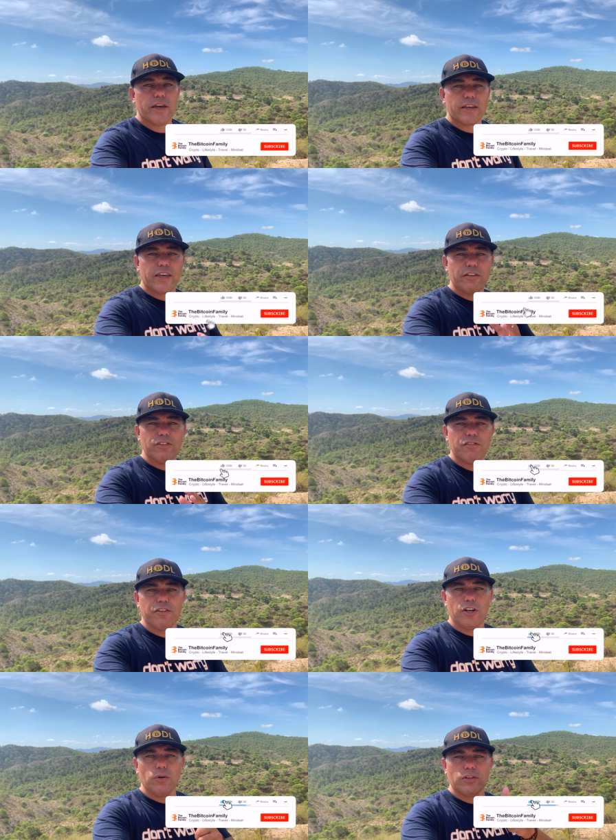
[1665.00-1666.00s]
give the
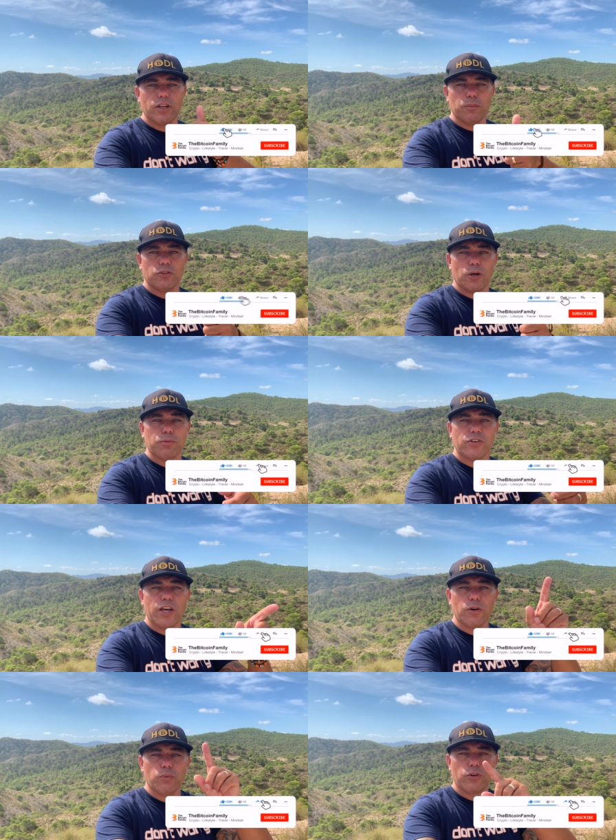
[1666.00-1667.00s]
video a thumbs up
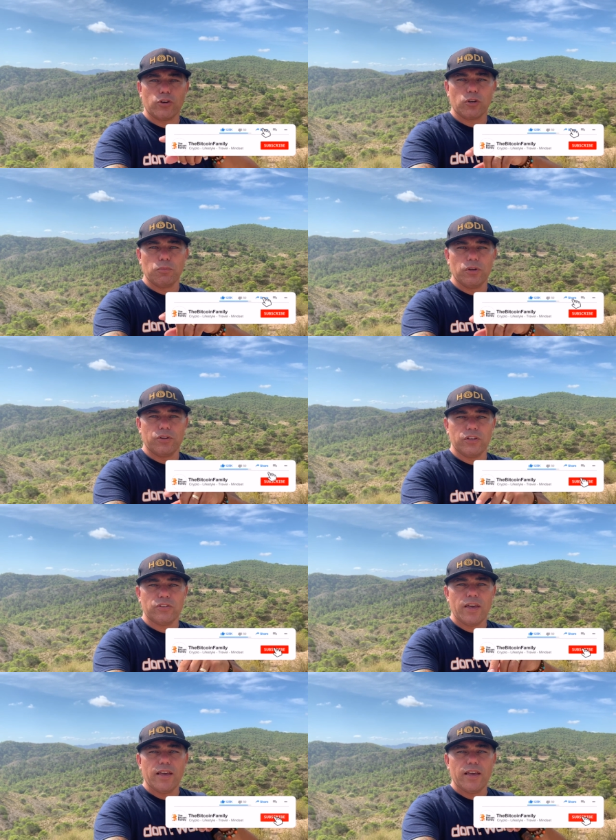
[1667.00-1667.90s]
share it with your communities